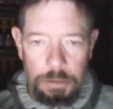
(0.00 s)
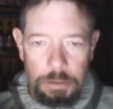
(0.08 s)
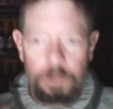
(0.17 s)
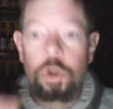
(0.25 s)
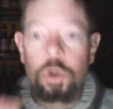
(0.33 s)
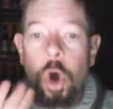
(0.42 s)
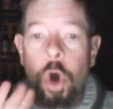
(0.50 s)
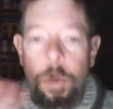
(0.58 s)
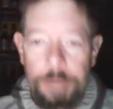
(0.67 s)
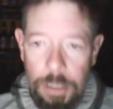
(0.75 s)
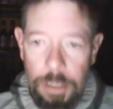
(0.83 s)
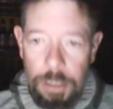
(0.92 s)

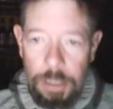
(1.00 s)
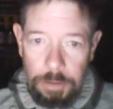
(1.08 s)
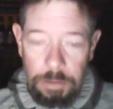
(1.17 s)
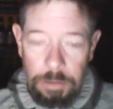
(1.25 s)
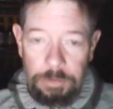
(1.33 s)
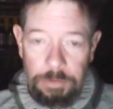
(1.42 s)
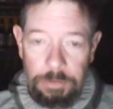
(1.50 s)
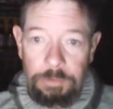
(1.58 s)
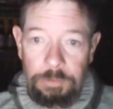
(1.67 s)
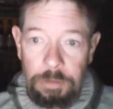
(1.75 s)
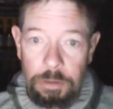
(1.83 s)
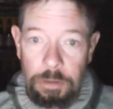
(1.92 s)
Dobra
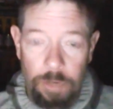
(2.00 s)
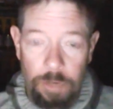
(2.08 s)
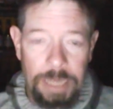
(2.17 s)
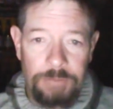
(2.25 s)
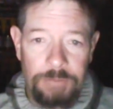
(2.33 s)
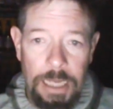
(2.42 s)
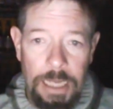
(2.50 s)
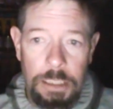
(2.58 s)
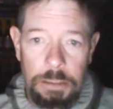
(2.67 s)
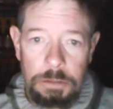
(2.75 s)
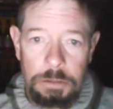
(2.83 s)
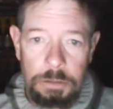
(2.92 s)
grain
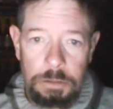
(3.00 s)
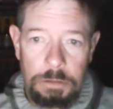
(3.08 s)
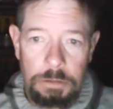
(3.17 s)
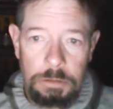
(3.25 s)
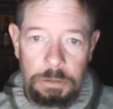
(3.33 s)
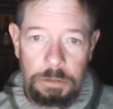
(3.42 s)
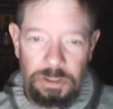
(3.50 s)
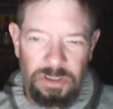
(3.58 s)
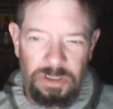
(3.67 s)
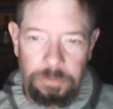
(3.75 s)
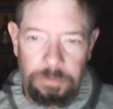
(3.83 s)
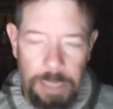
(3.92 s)
vodka. You know,
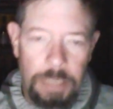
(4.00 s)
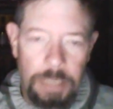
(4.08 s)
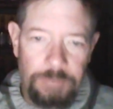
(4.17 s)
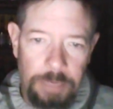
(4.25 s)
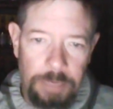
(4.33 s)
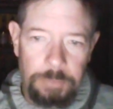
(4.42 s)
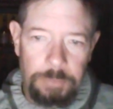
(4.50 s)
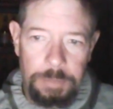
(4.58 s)
those American vodkas made with